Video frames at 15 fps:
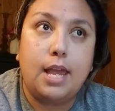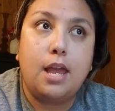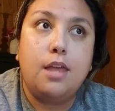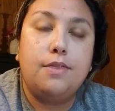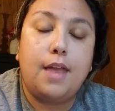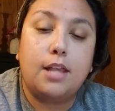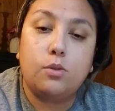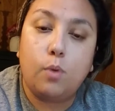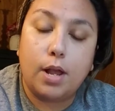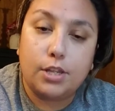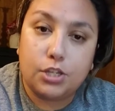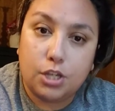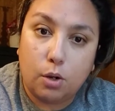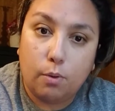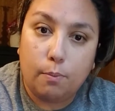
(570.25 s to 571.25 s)
that's why it's
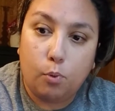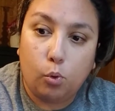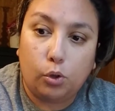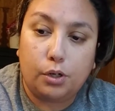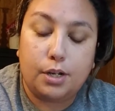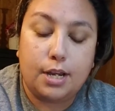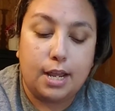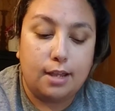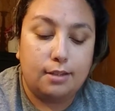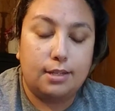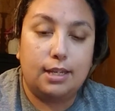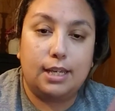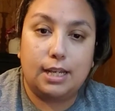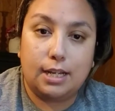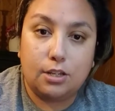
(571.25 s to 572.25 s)
so important to
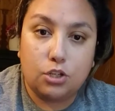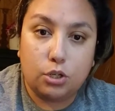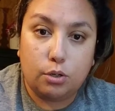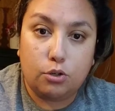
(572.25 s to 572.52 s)
get into a